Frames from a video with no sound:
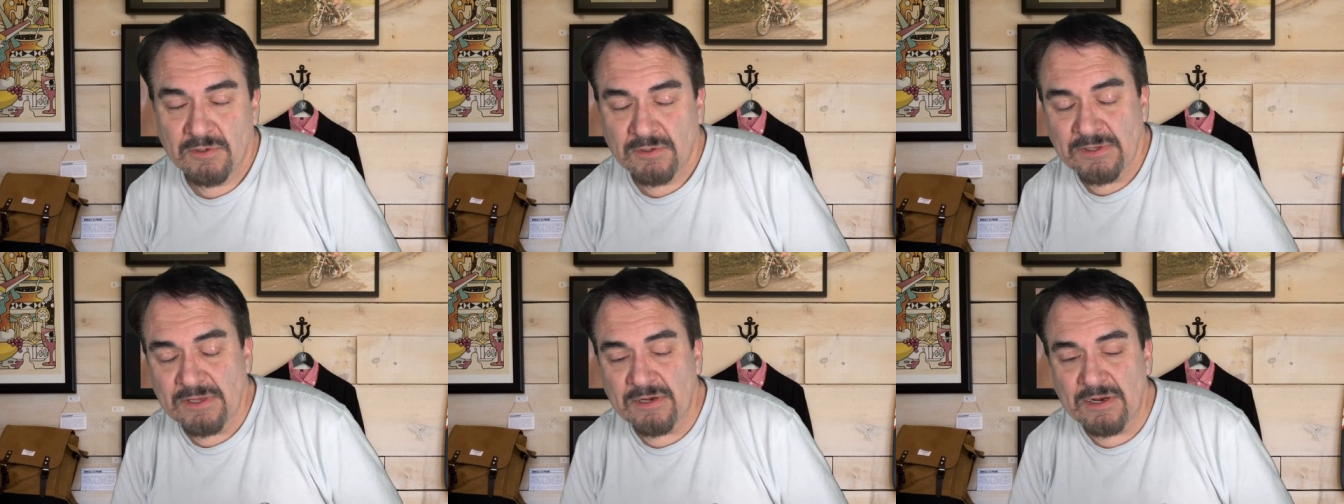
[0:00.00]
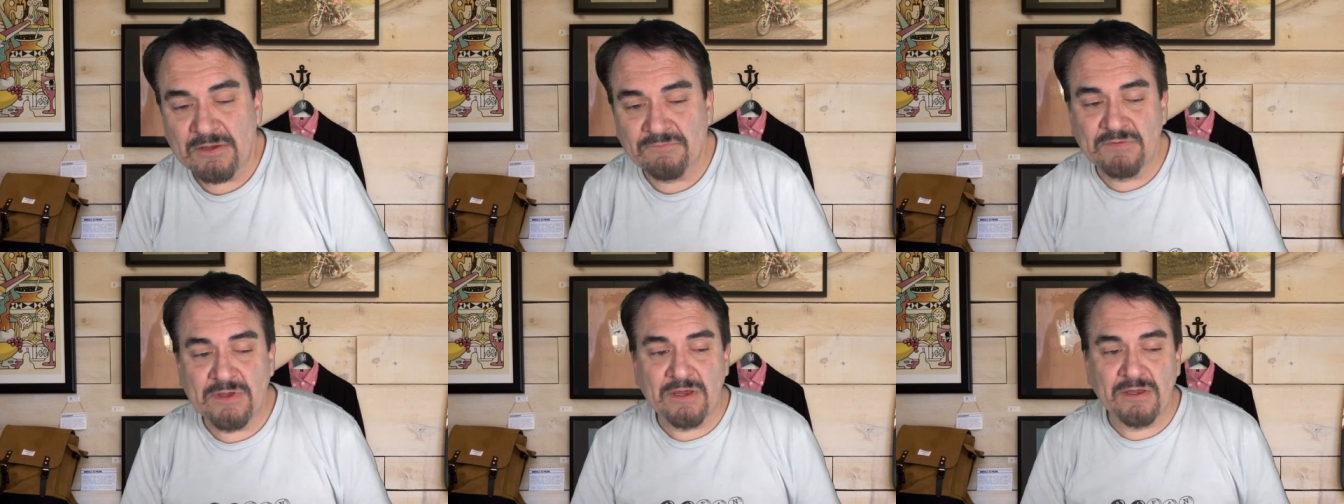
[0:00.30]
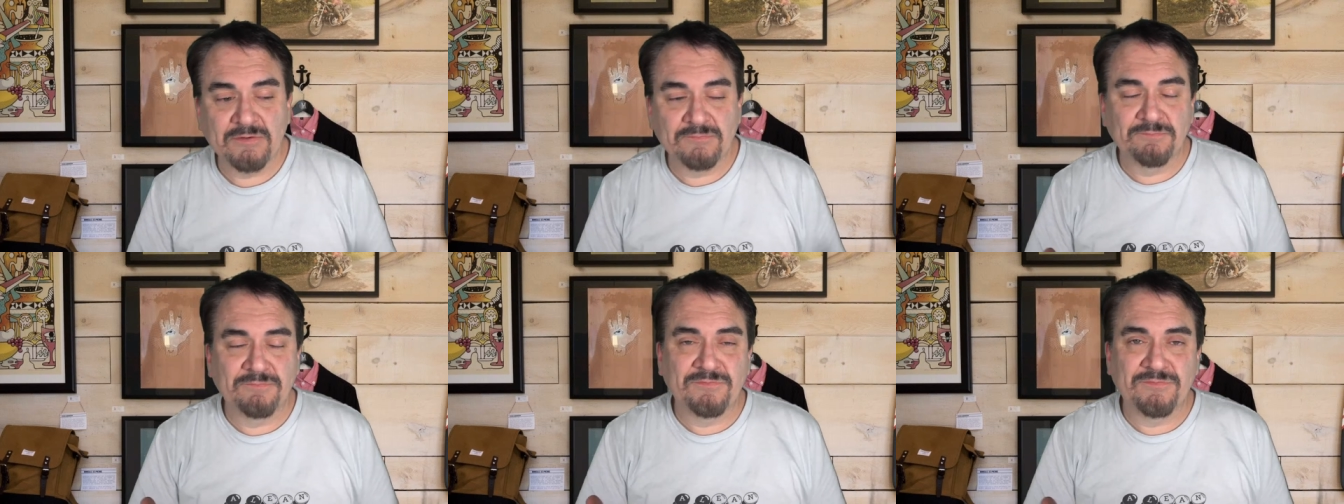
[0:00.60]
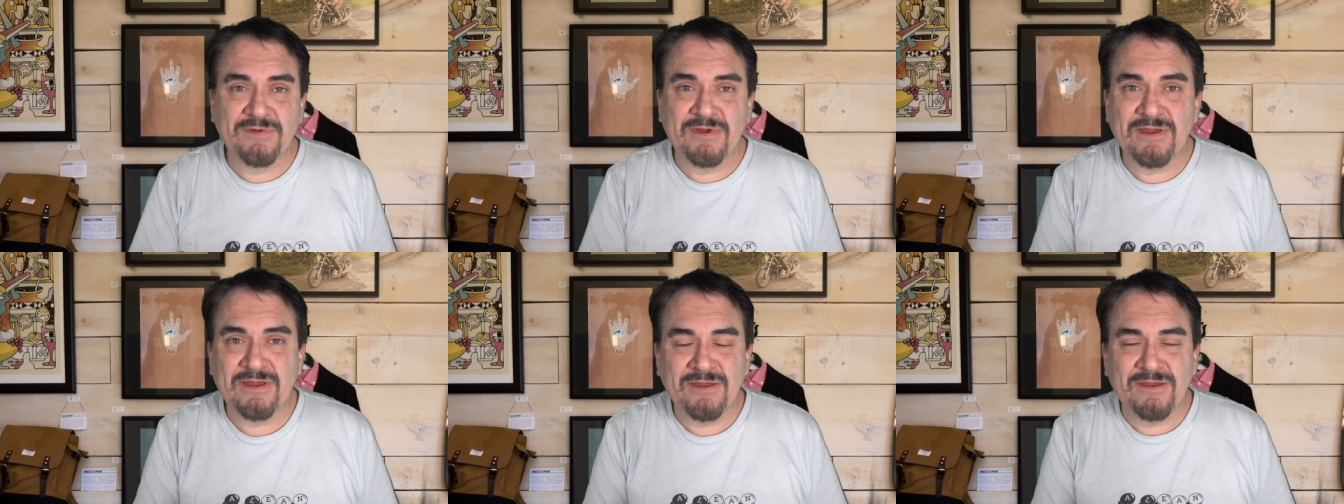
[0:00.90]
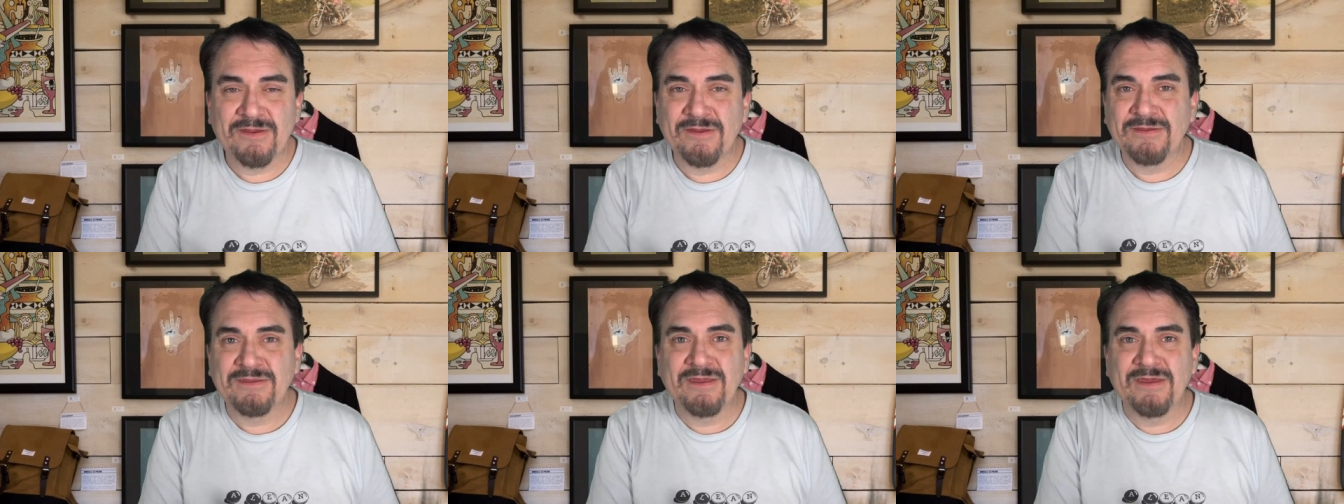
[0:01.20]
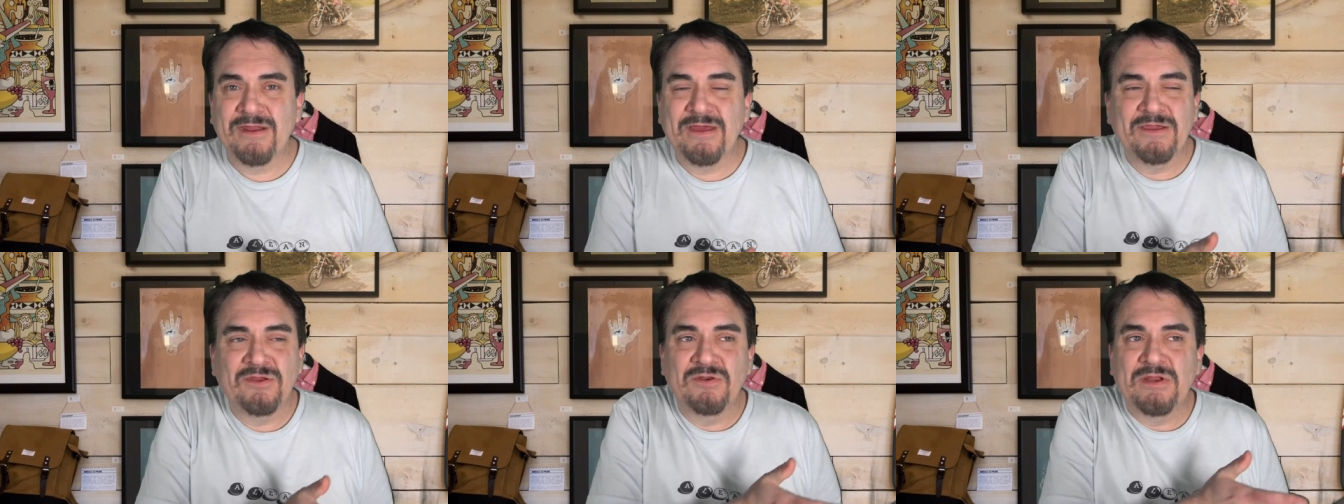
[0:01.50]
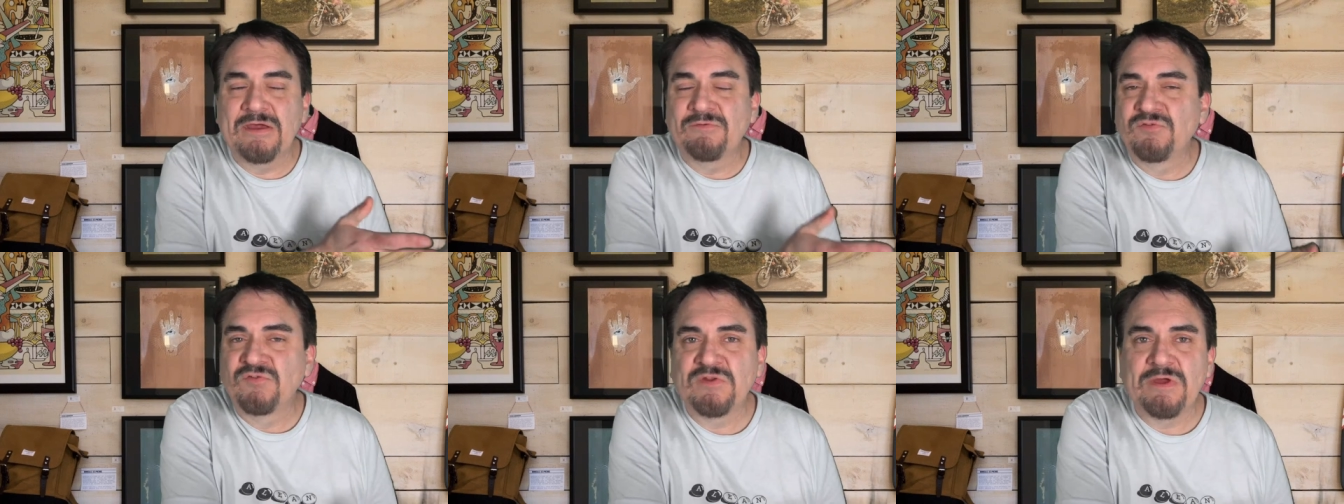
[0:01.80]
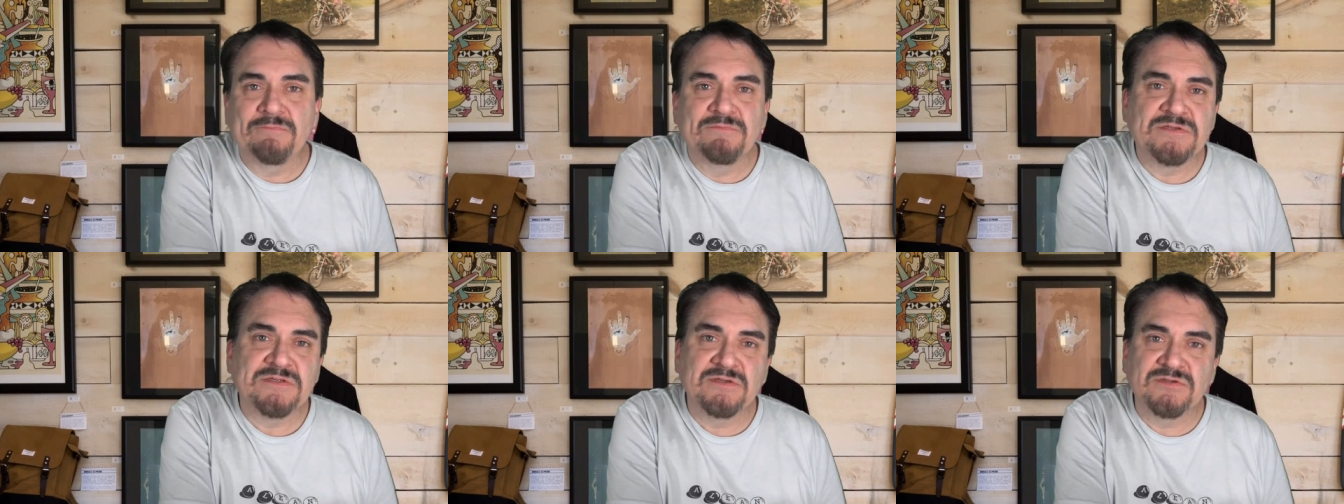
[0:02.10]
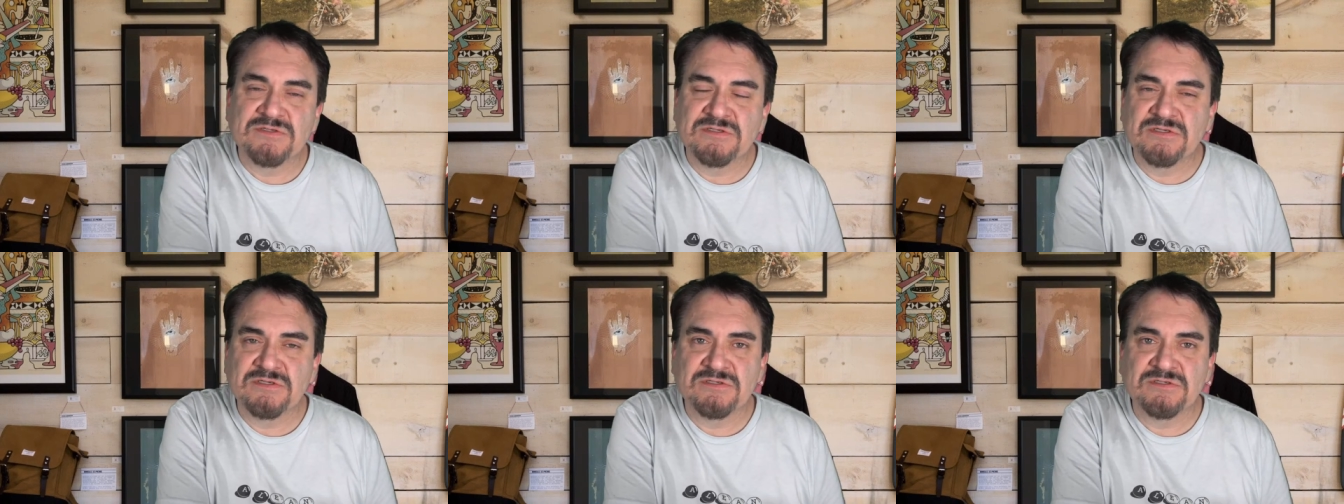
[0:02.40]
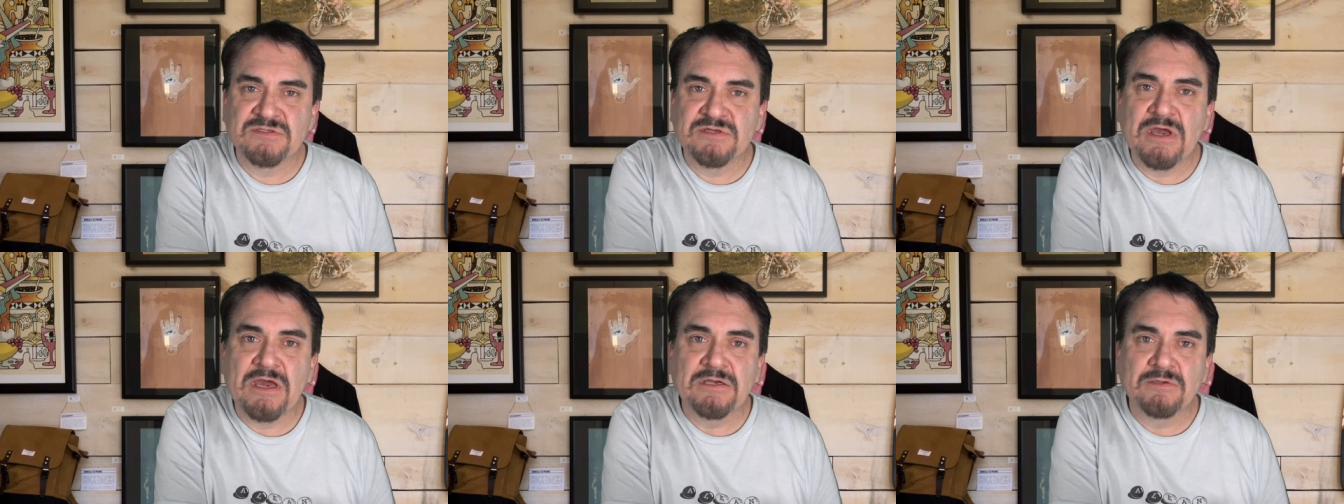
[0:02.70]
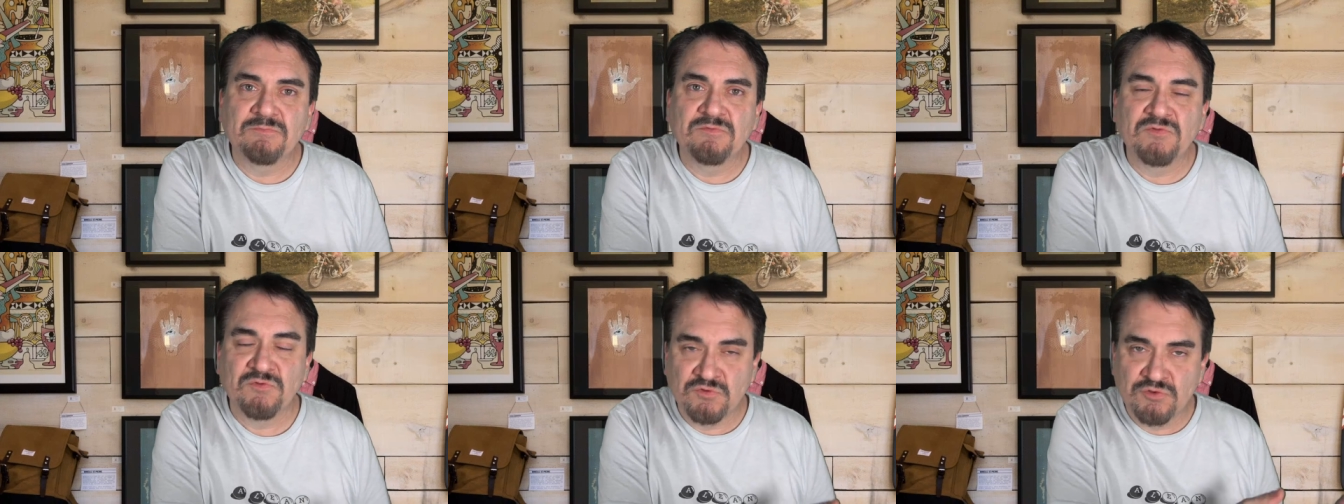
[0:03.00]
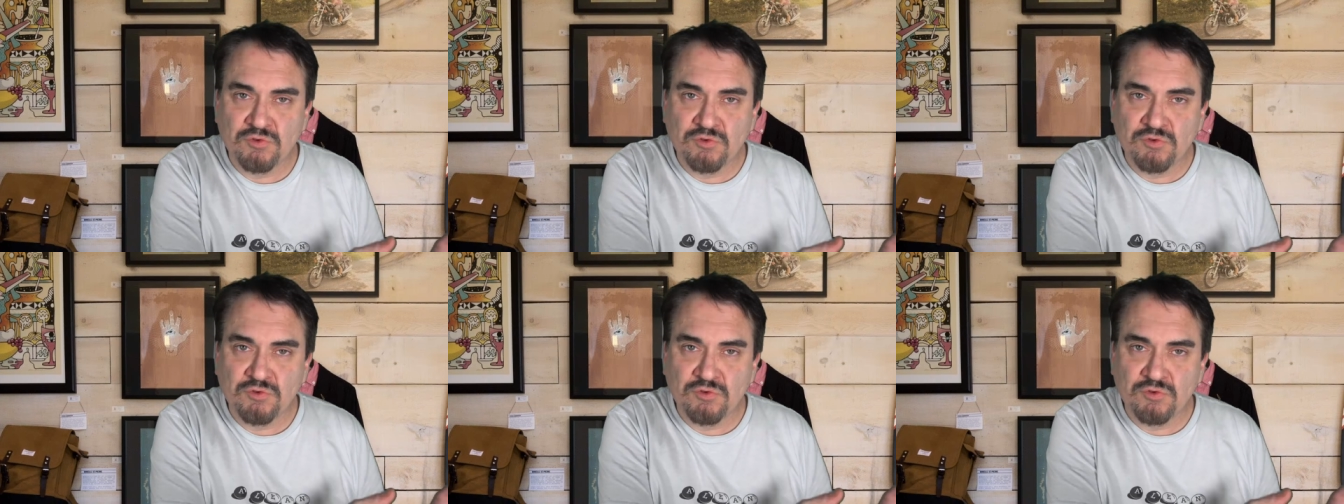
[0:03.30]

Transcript: Again, I've got, again, I could have 1760 items.